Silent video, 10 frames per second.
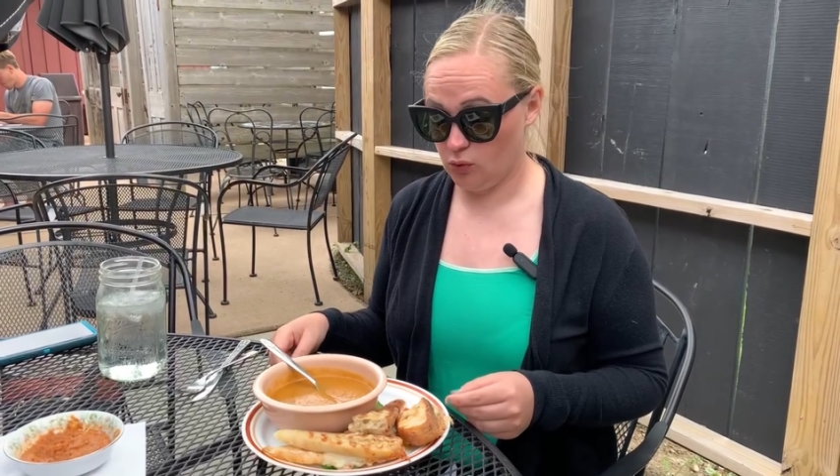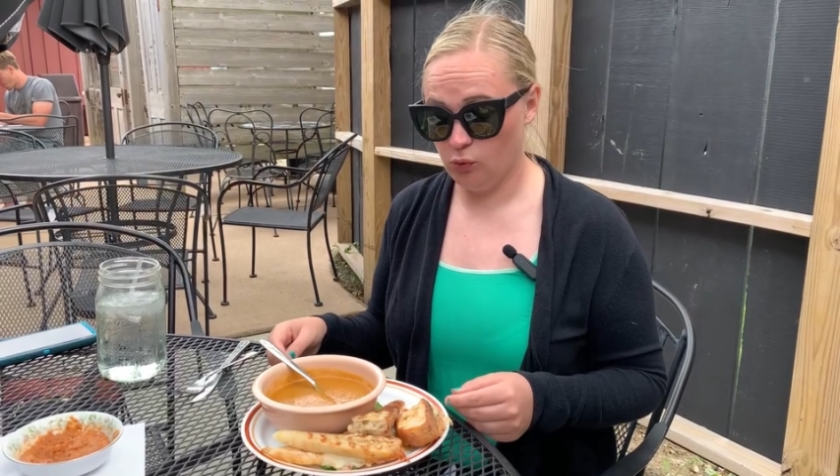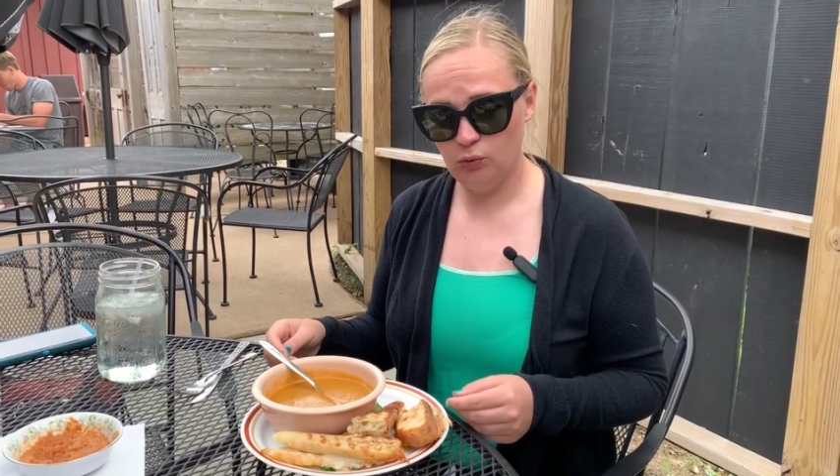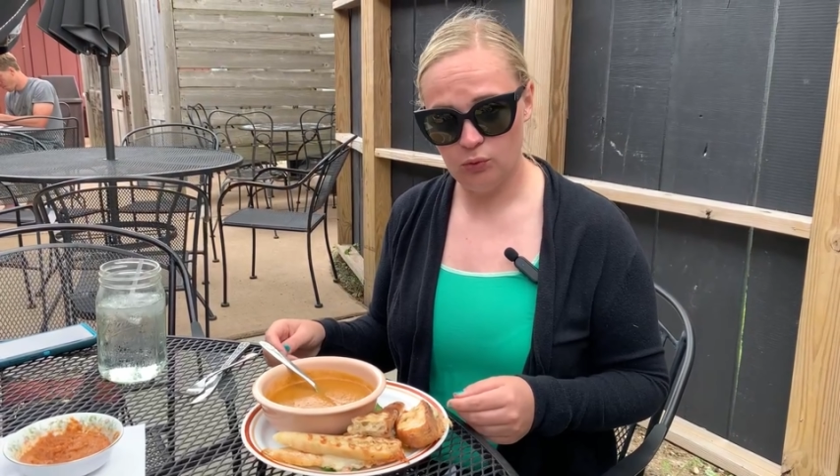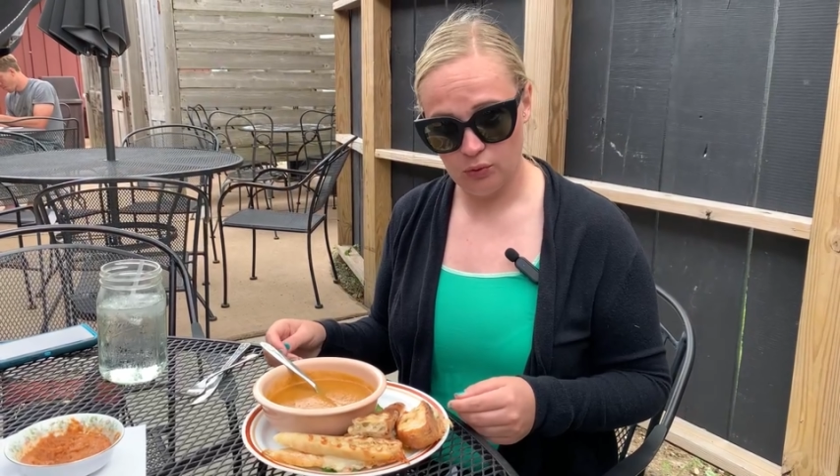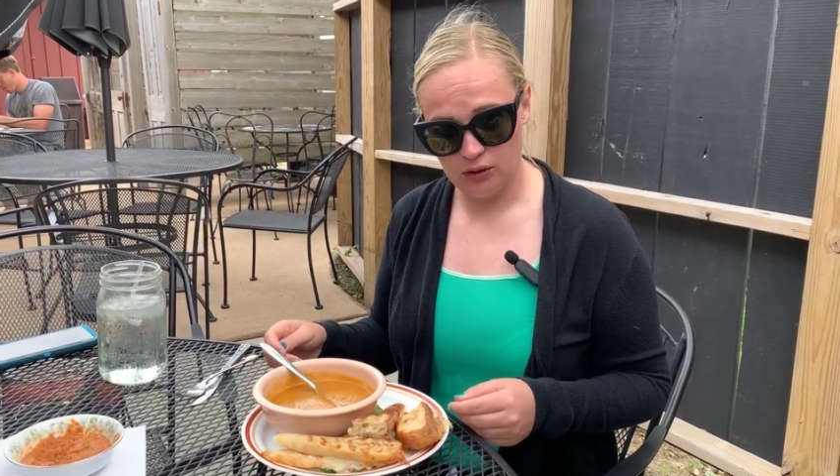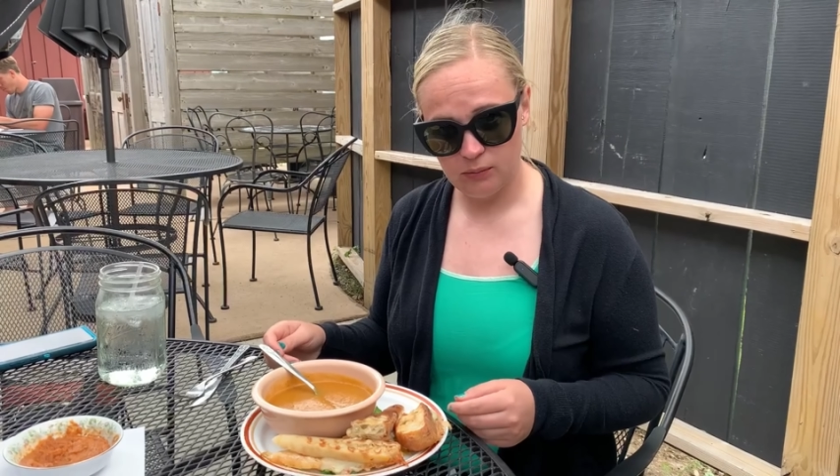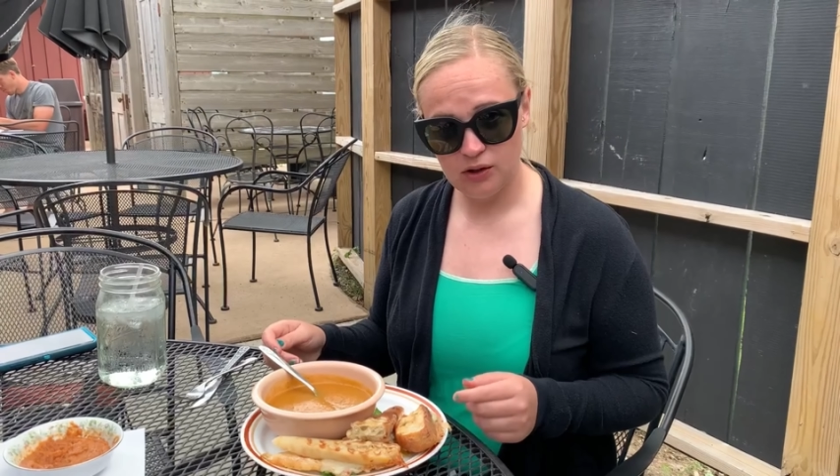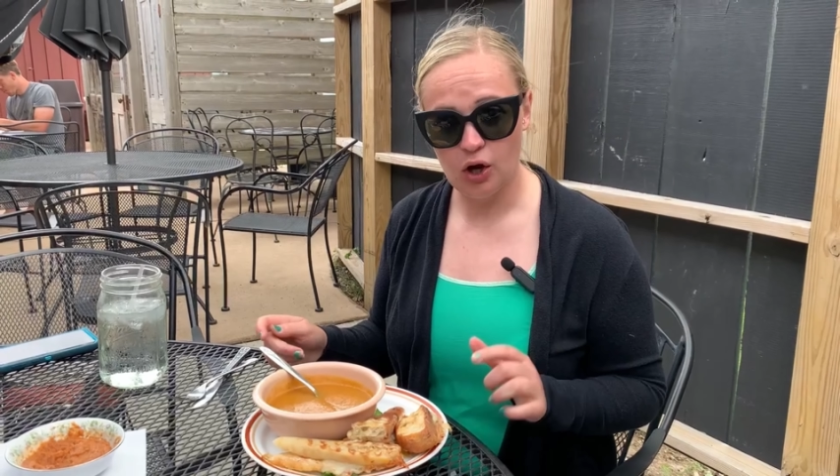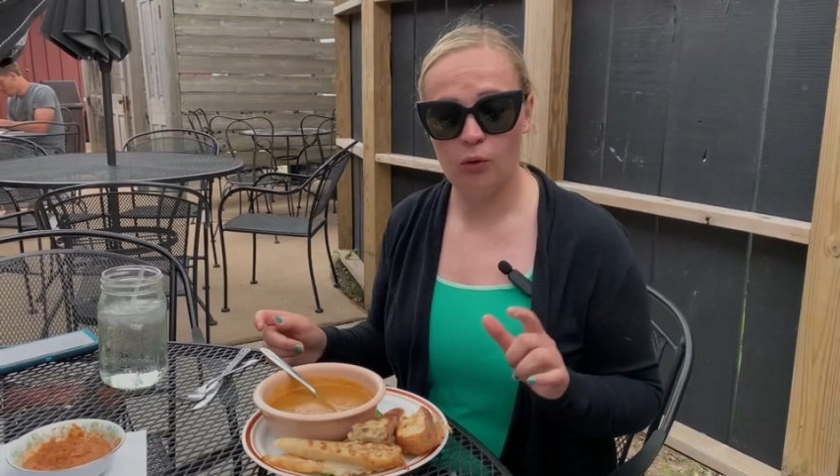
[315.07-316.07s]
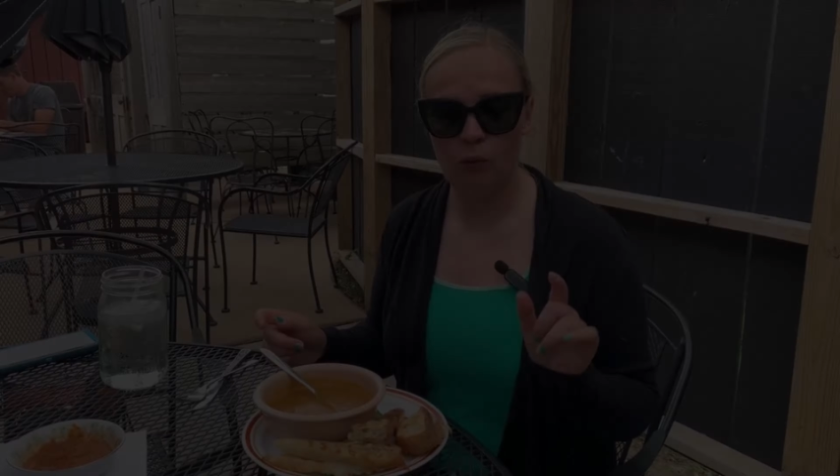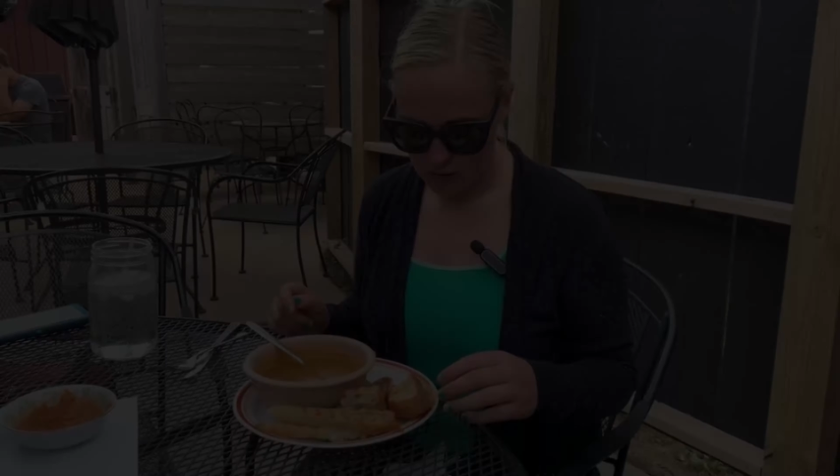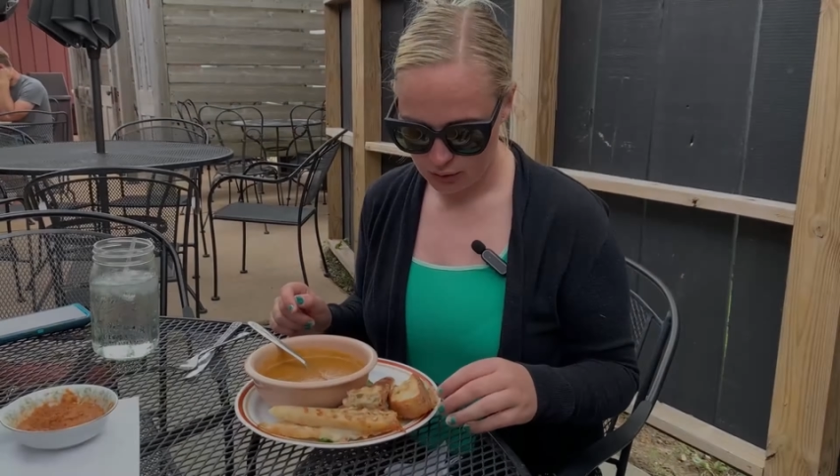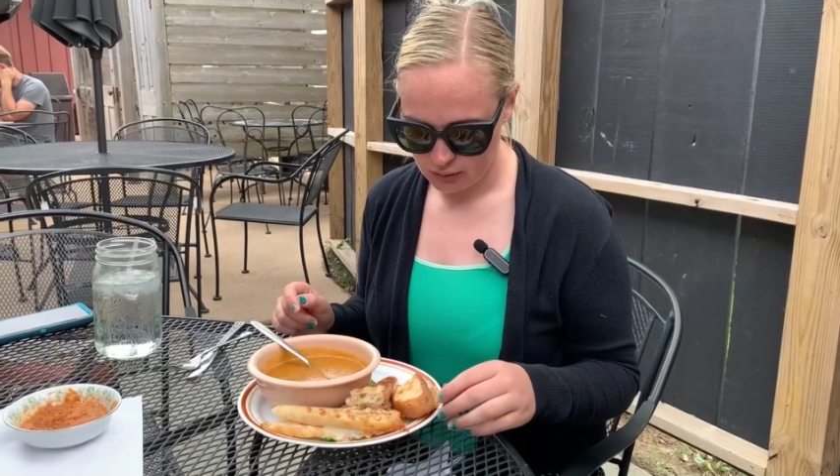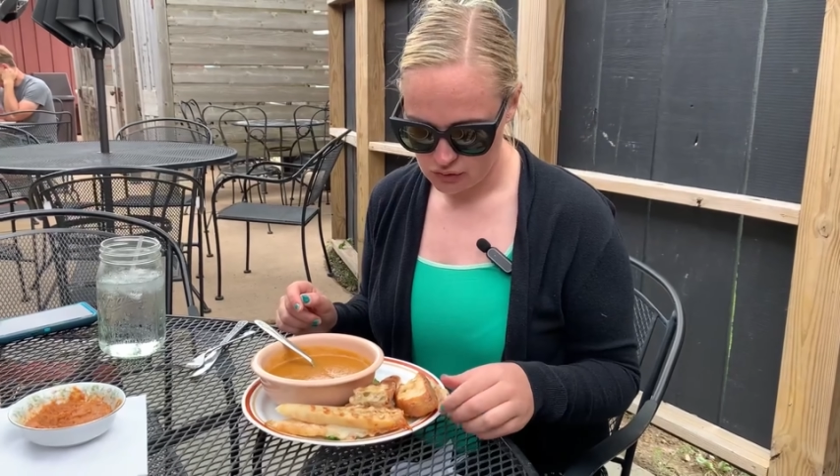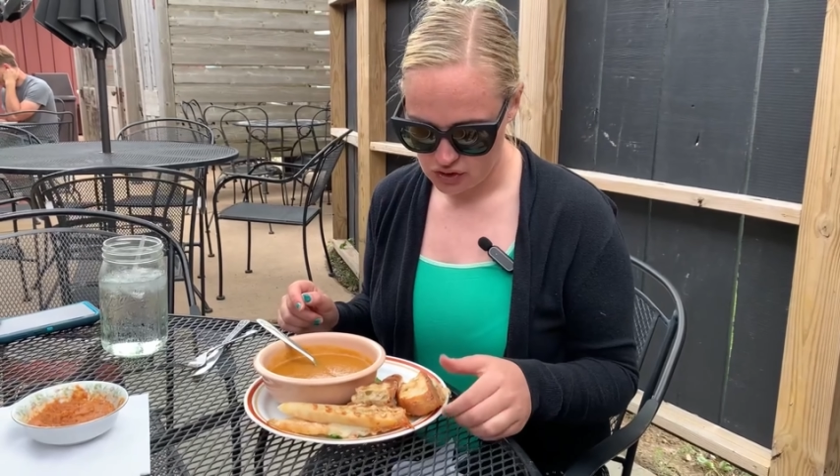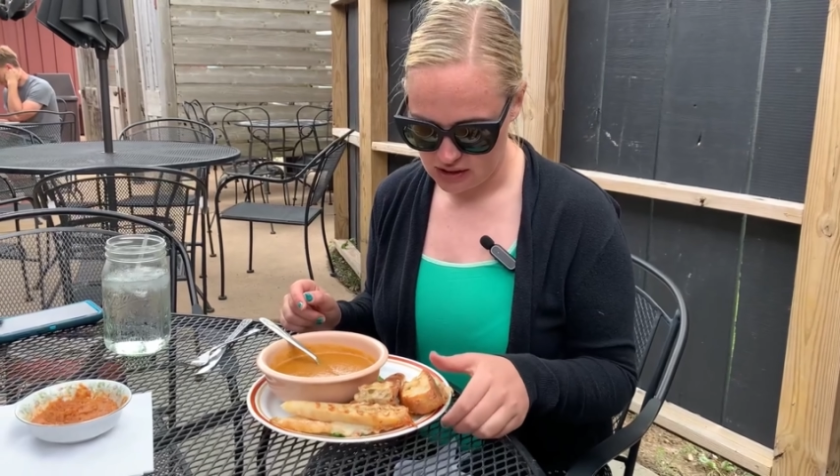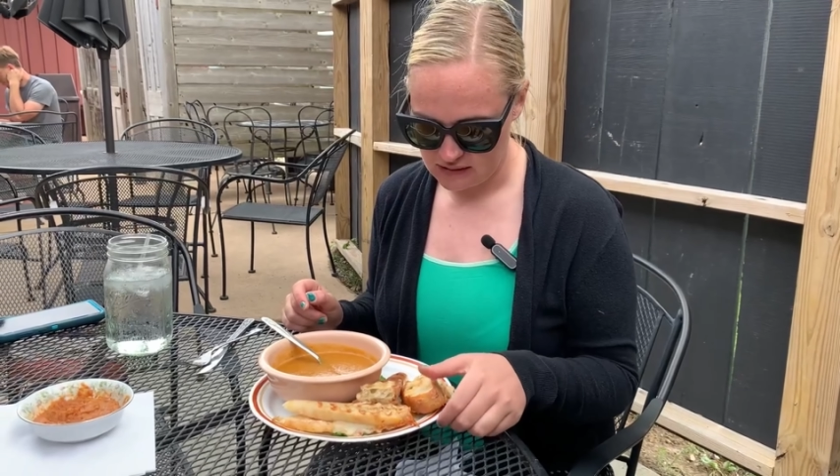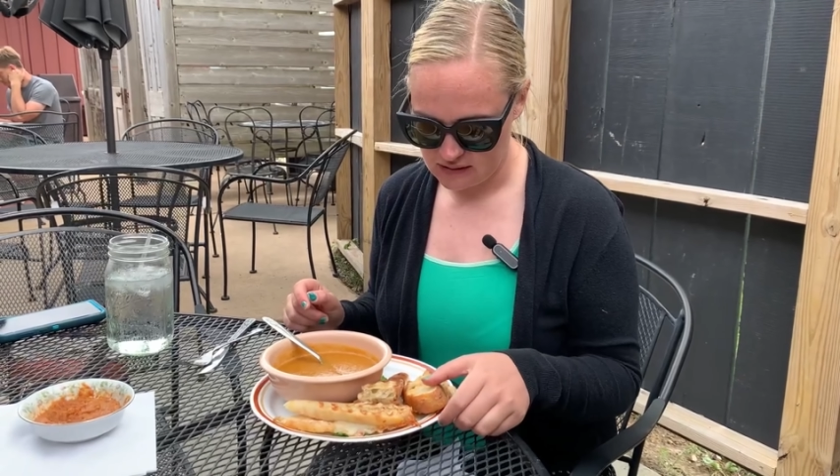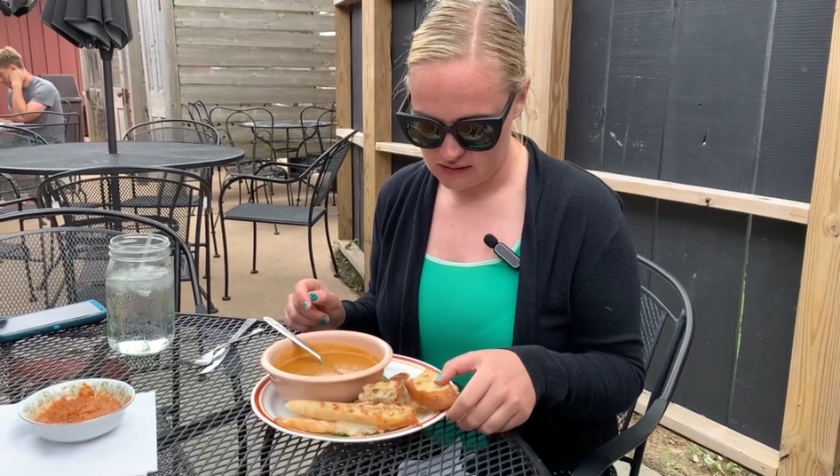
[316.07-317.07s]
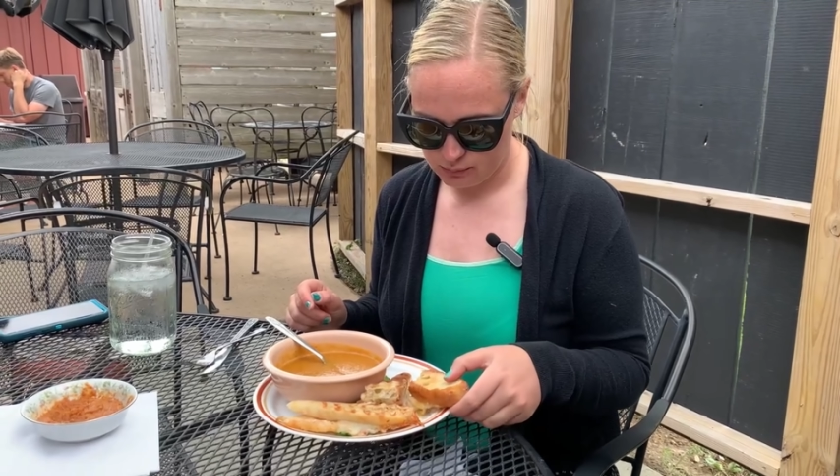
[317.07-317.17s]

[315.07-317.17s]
Ooh, there we go. The grilled cheese is